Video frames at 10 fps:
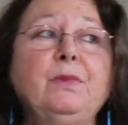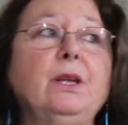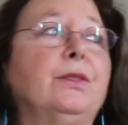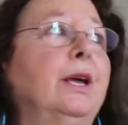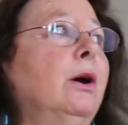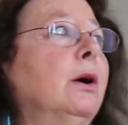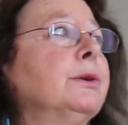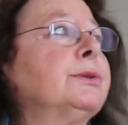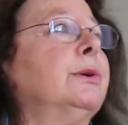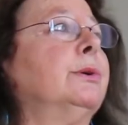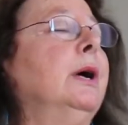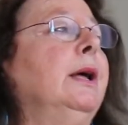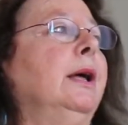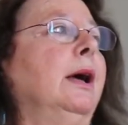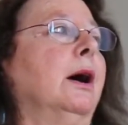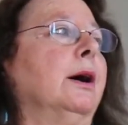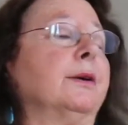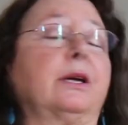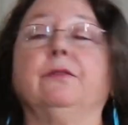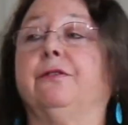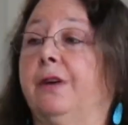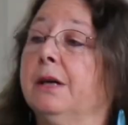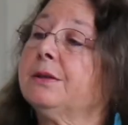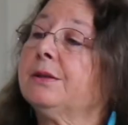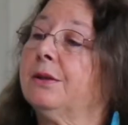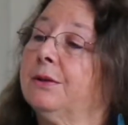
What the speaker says: They also confess.